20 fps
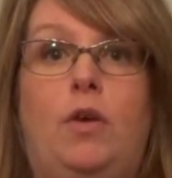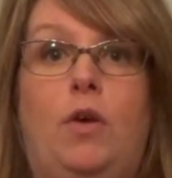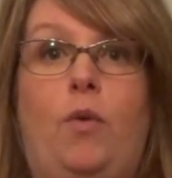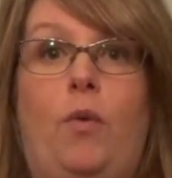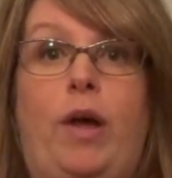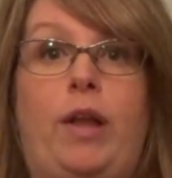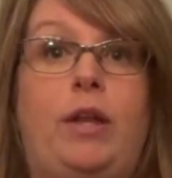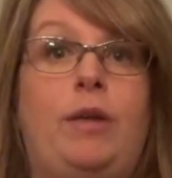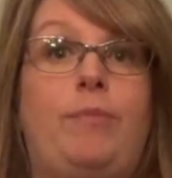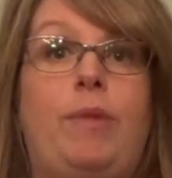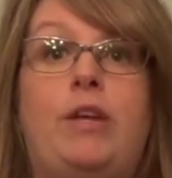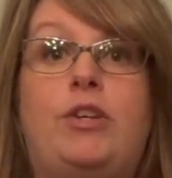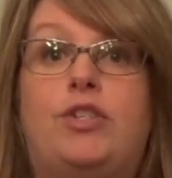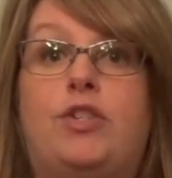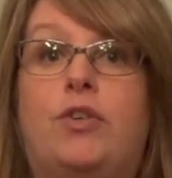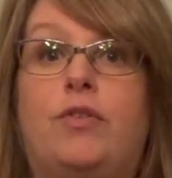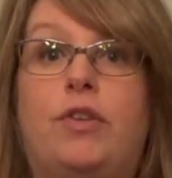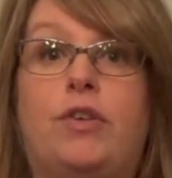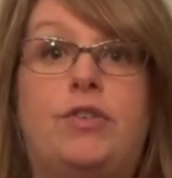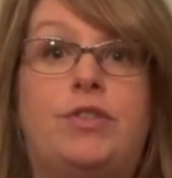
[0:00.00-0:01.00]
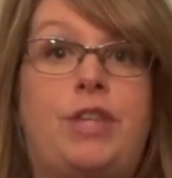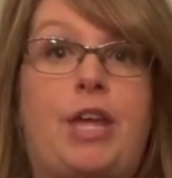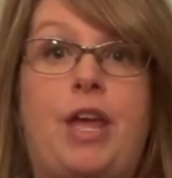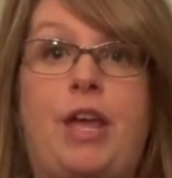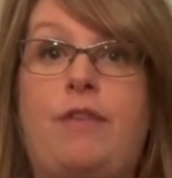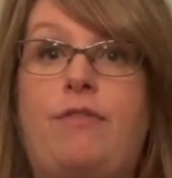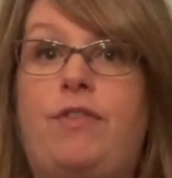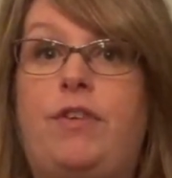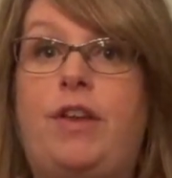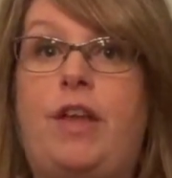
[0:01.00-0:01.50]
wanting to make sure they're
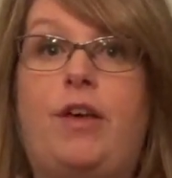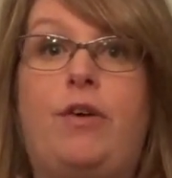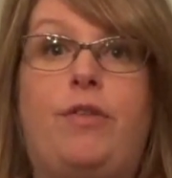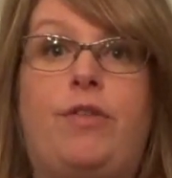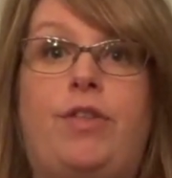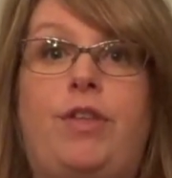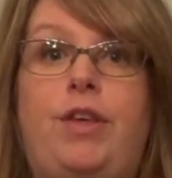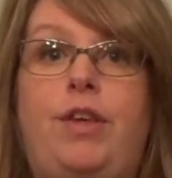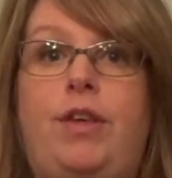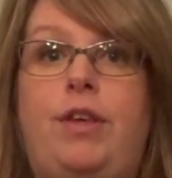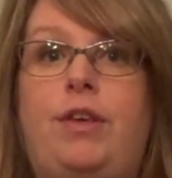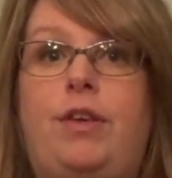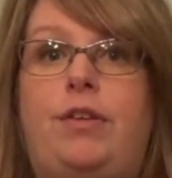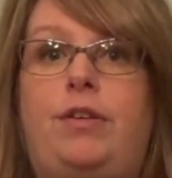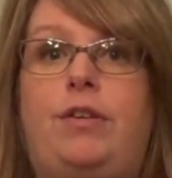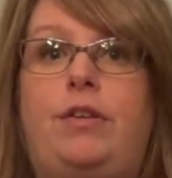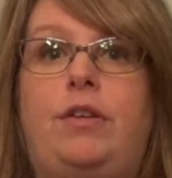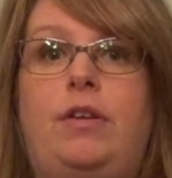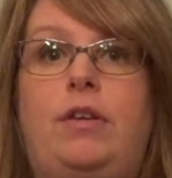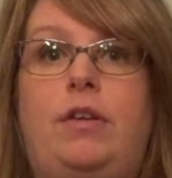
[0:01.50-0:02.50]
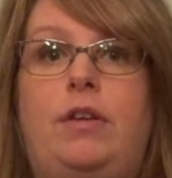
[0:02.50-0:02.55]
safe and healthy, and